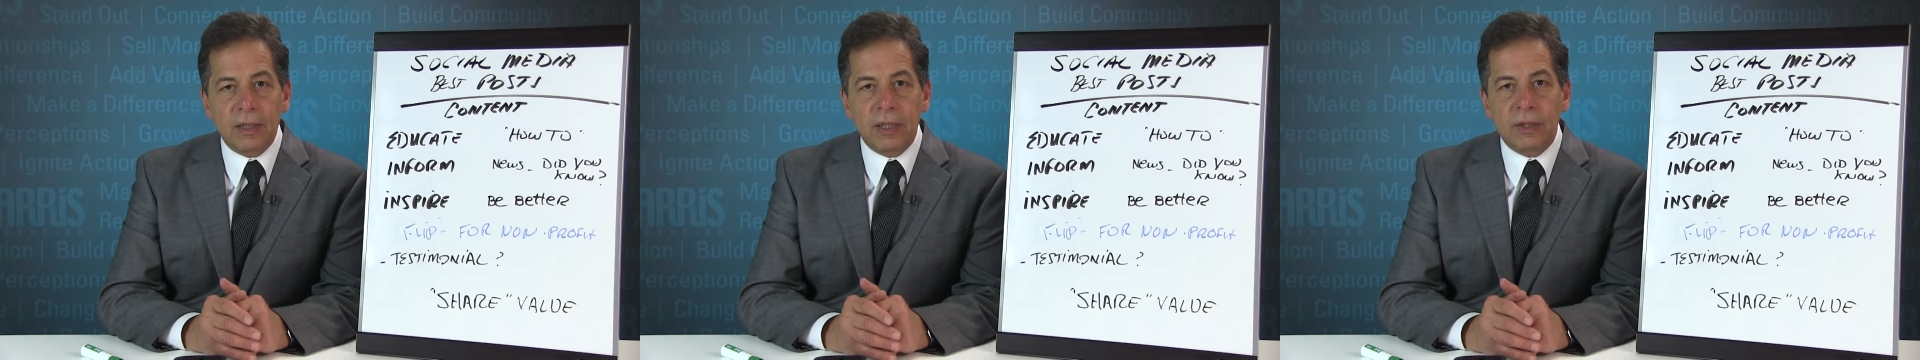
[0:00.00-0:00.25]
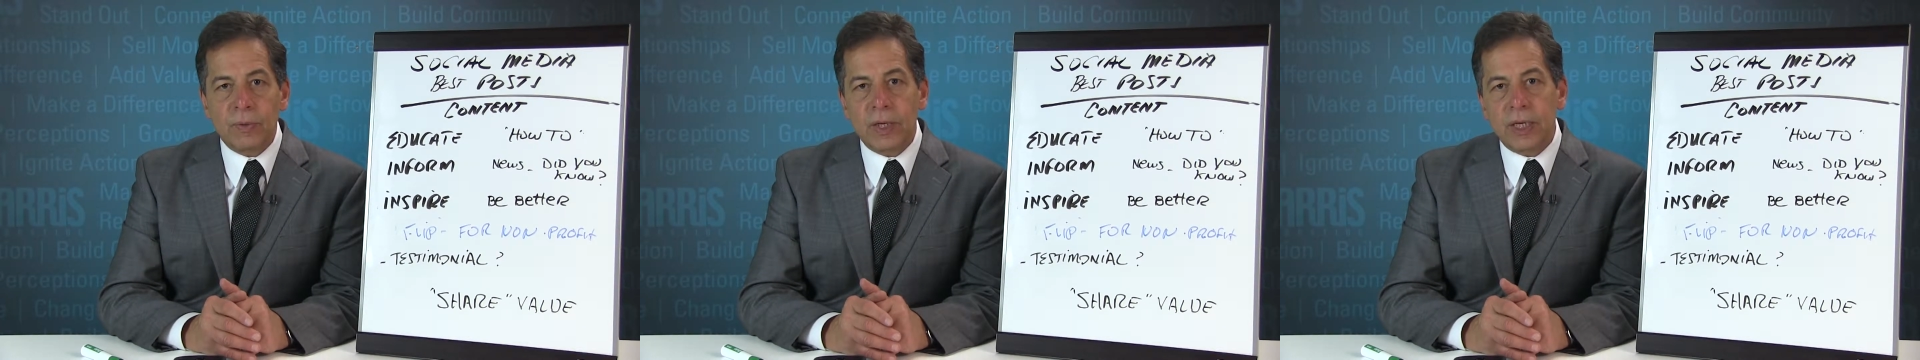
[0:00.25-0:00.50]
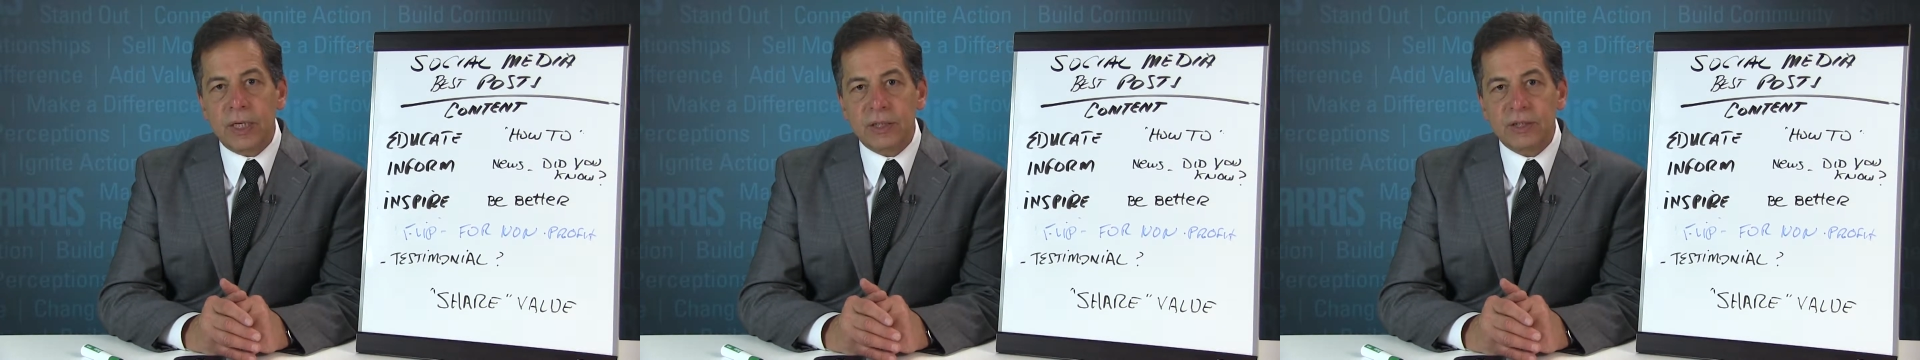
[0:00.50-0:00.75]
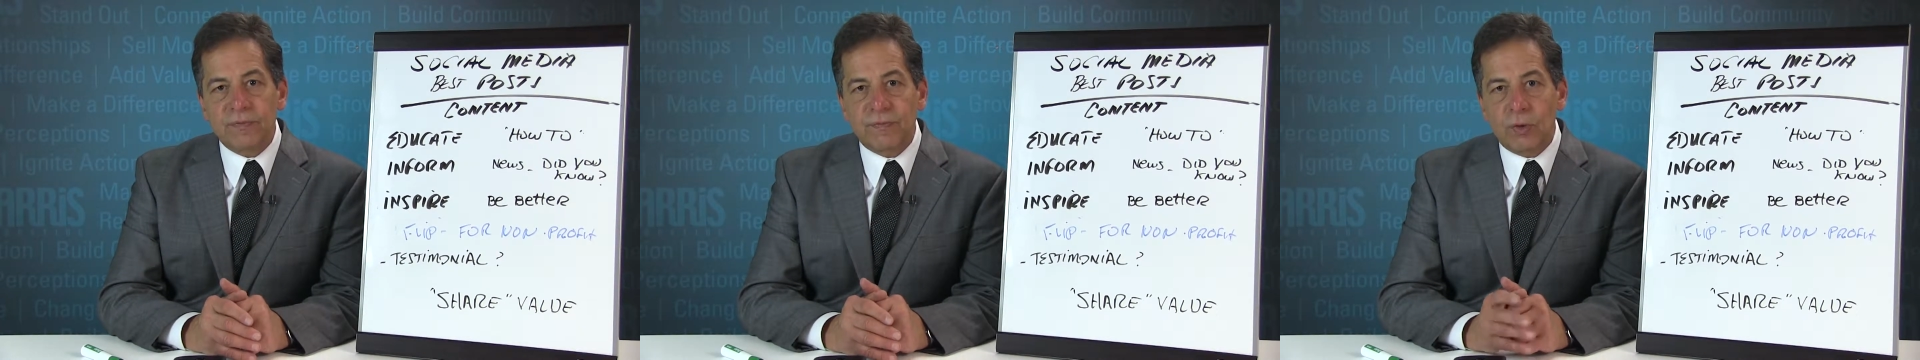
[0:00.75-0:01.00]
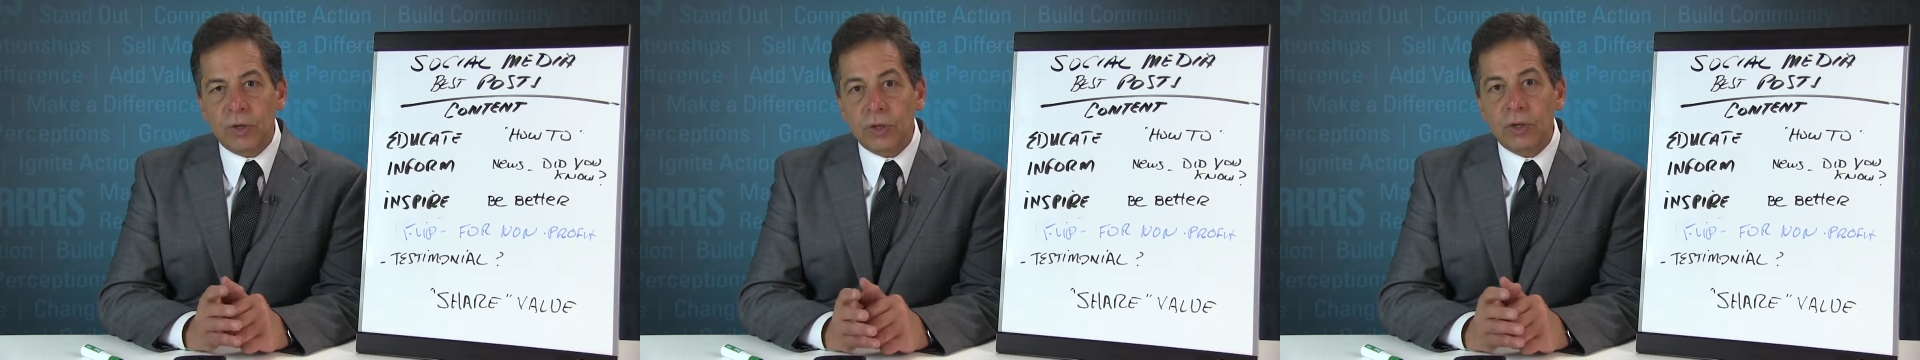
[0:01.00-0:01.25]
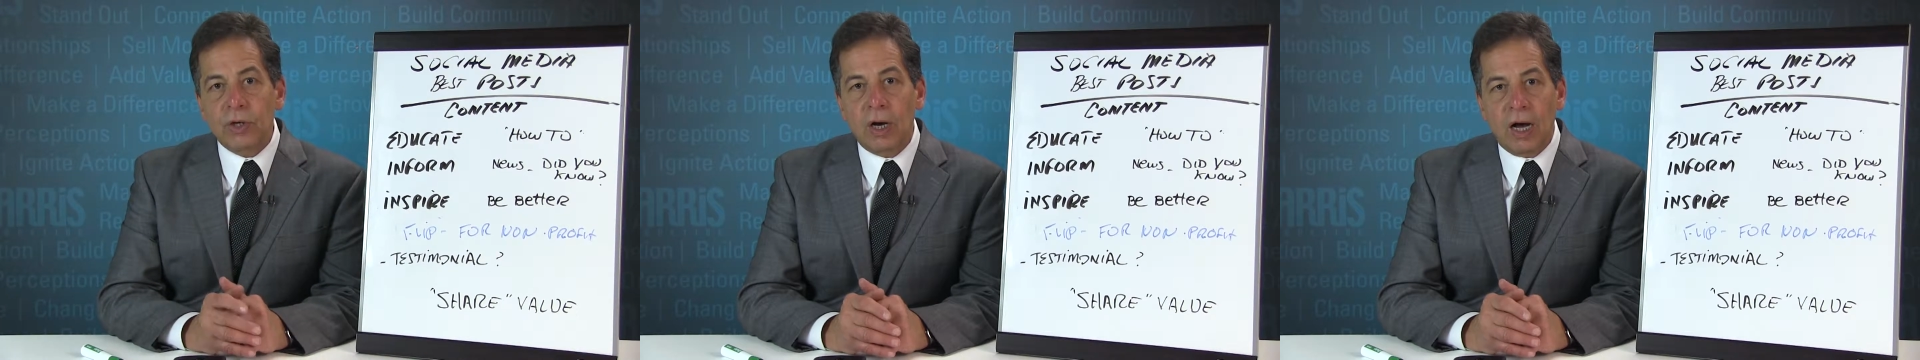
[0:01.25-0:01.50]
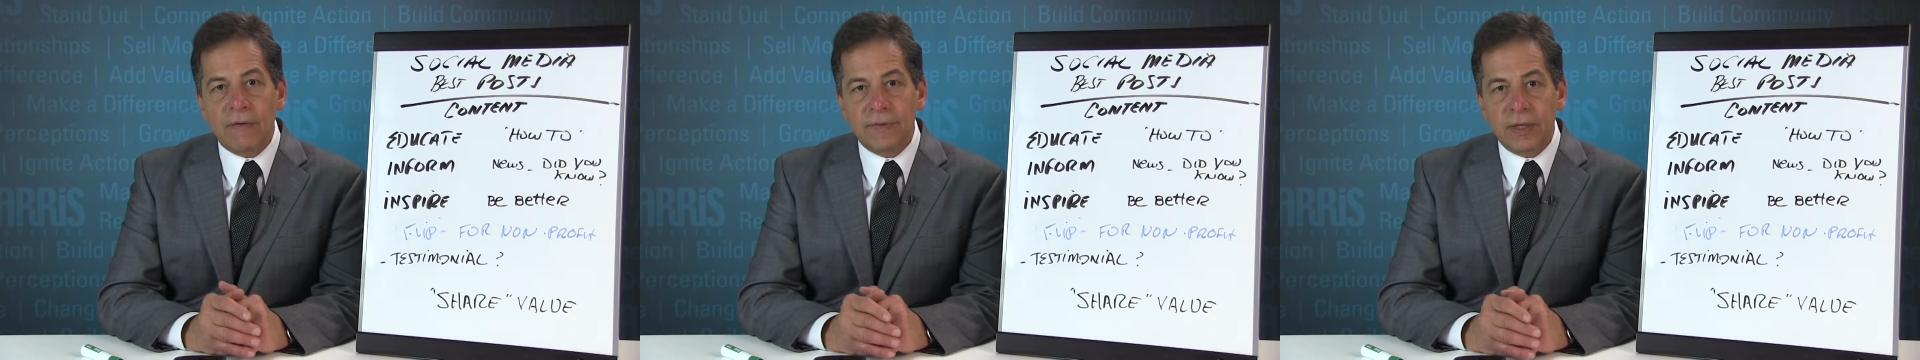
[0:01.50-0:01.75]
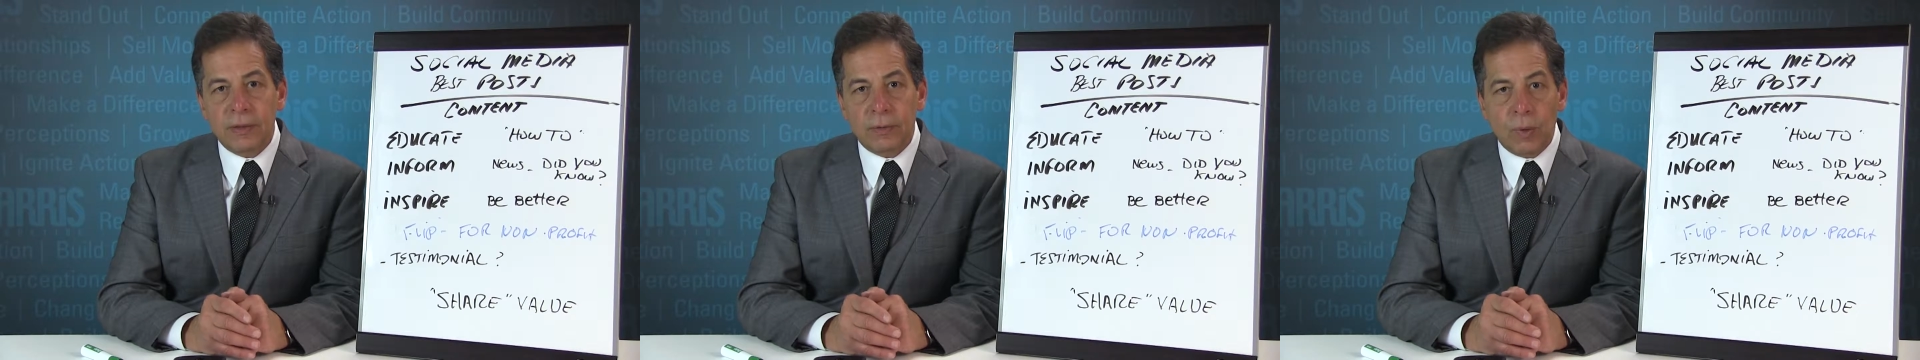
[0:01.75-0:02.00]
ingredients for your
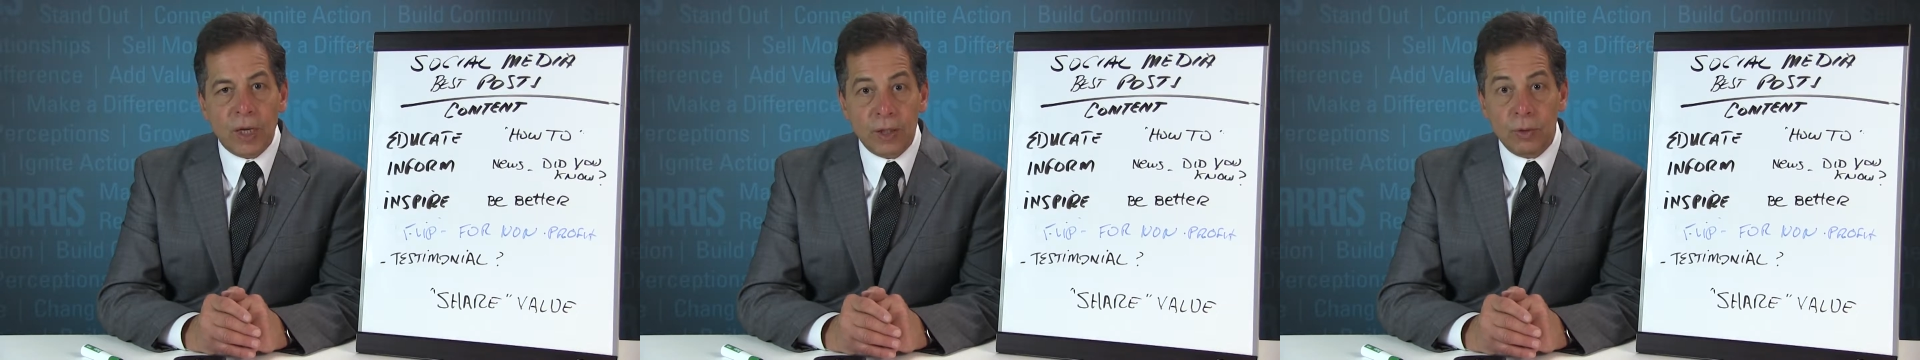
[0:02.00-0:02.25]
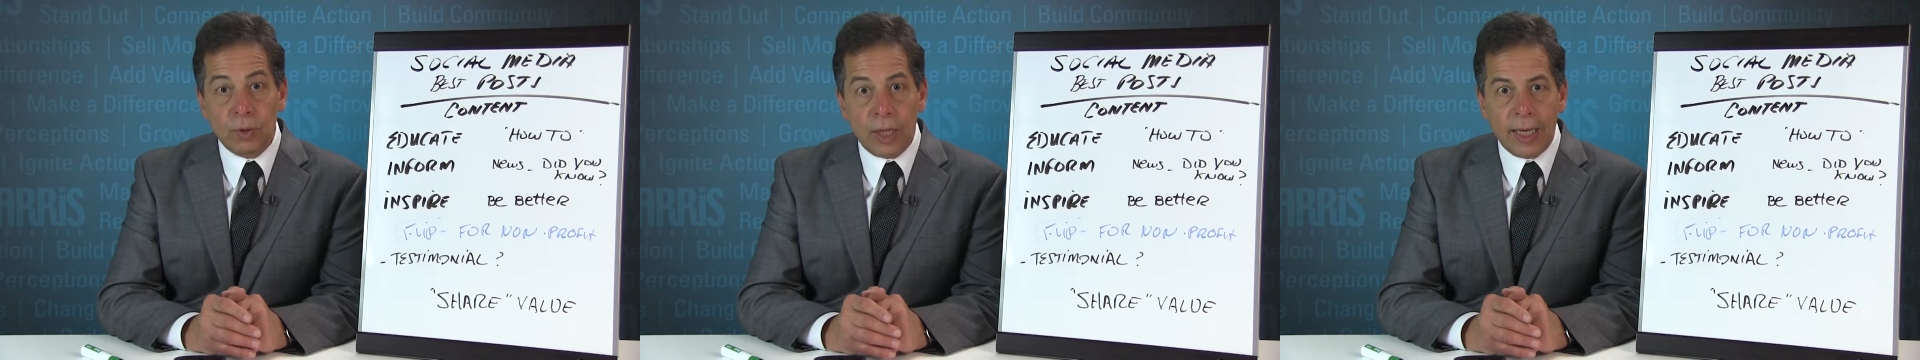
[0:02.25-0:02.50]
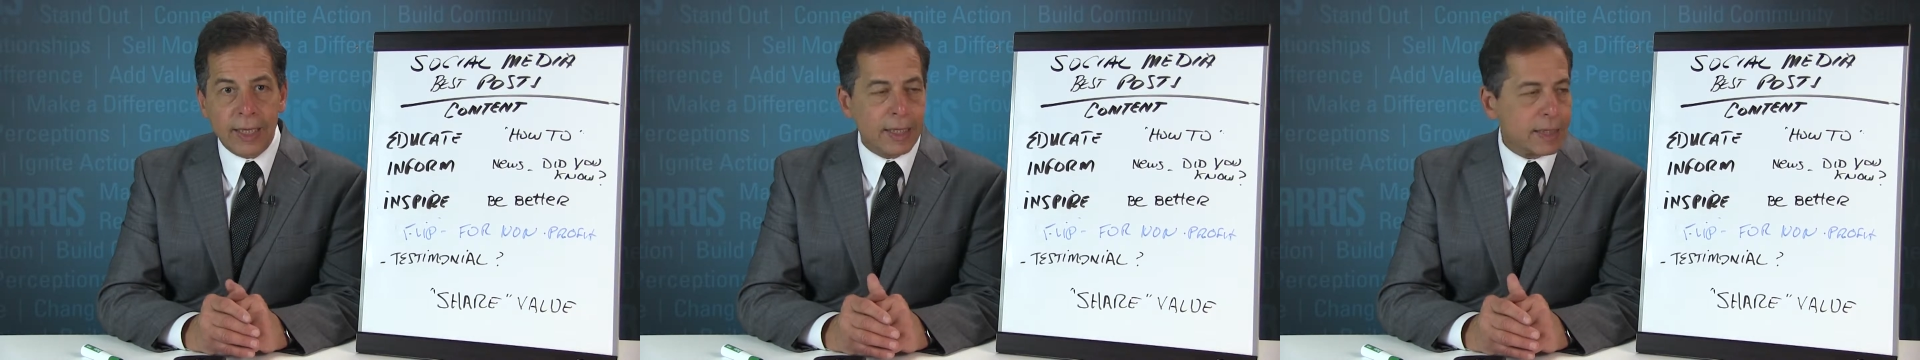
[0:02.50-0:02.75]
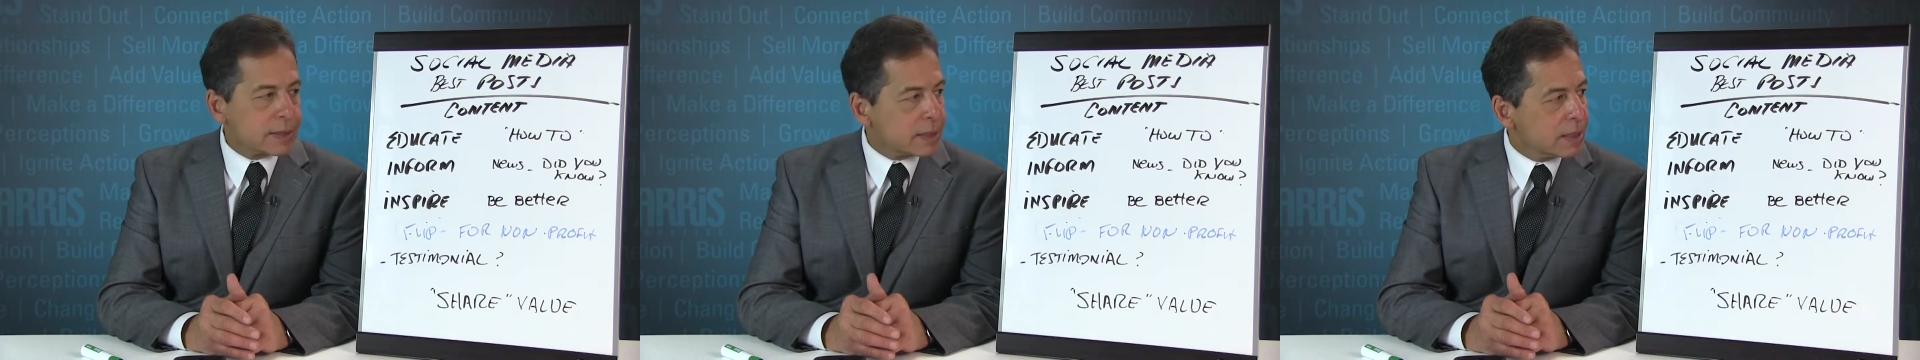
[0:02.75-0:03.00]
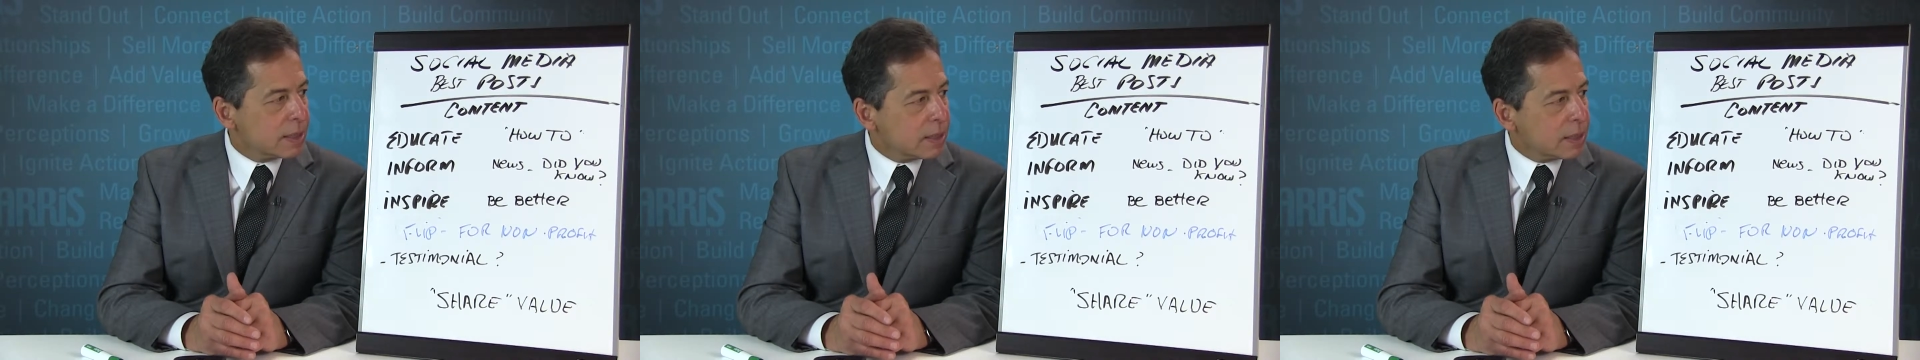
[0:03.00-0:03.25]
coffee the way you like it.